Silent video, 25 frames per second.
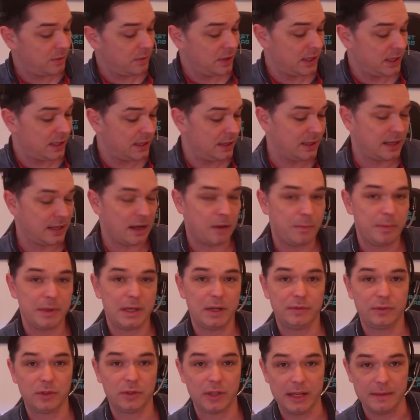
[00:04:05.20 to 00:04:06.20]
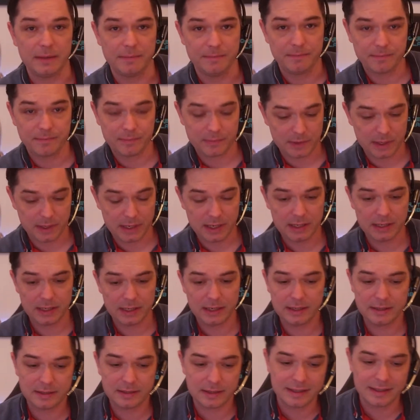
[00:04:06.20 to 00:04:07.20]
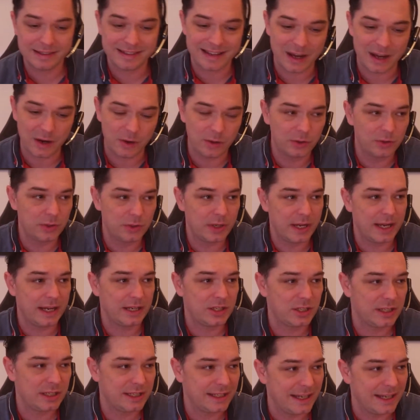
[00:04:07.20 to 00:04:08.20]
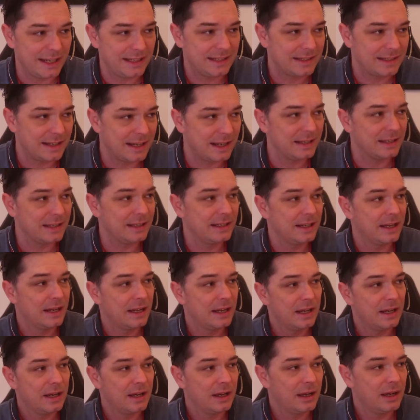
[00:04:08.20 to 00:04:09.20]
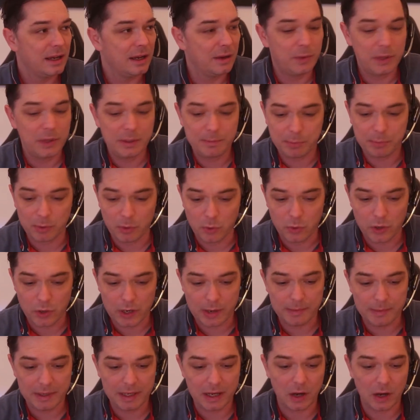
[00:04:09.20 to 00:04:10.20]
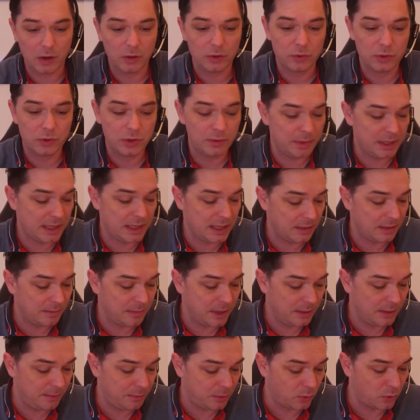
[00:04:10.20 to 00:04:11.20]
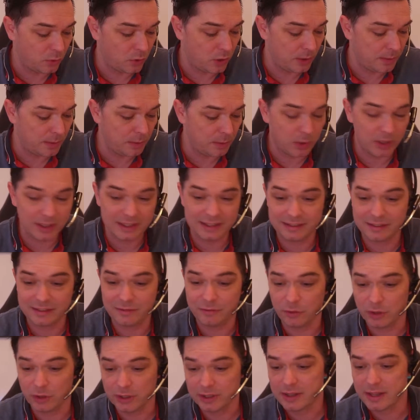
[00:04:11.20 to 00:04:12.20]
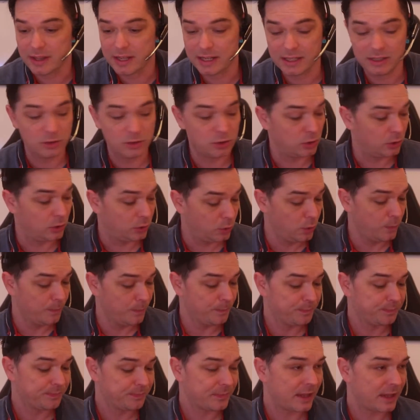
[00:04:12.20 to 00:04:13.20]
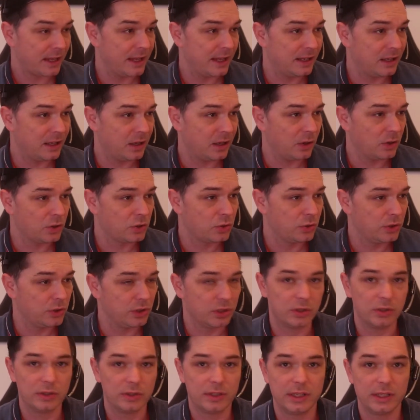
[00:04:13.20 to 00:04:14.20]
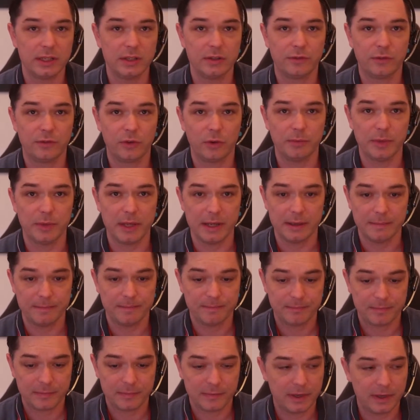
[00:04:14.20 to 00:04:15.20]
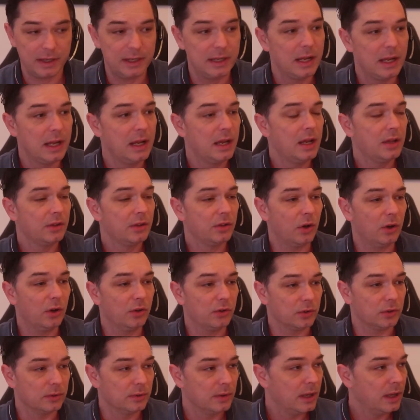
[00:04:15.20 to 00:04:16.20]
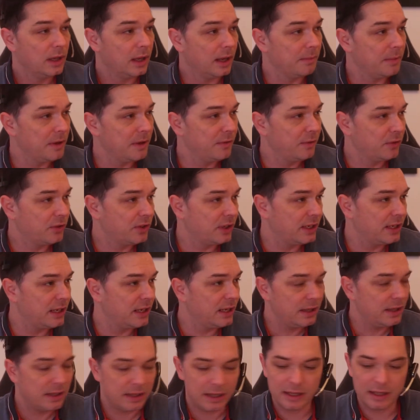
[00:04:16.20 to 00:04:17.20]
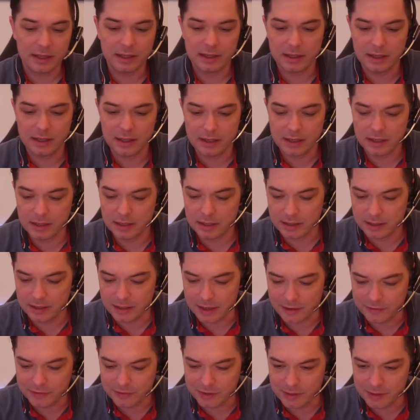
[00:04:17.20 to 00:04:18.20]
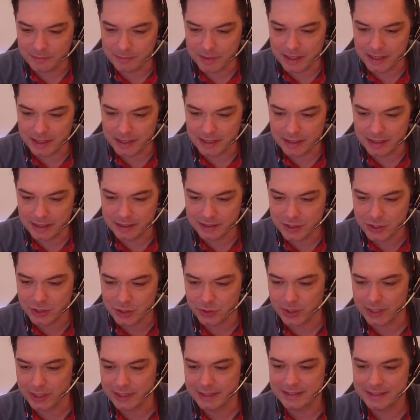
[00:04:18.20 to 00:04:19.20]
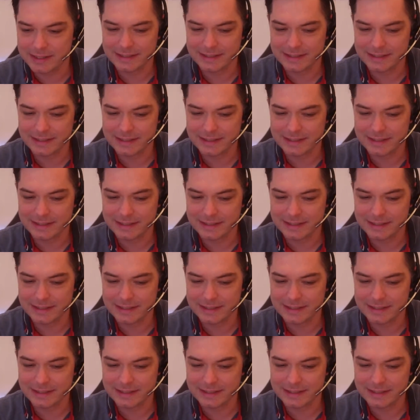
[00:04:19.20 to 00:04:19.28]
the topic of today. It's how do you actually get started with programming? How do you become a programmer? What is the first thing you should do? And how should you continue from there? Right. So also, if you're still here and after my short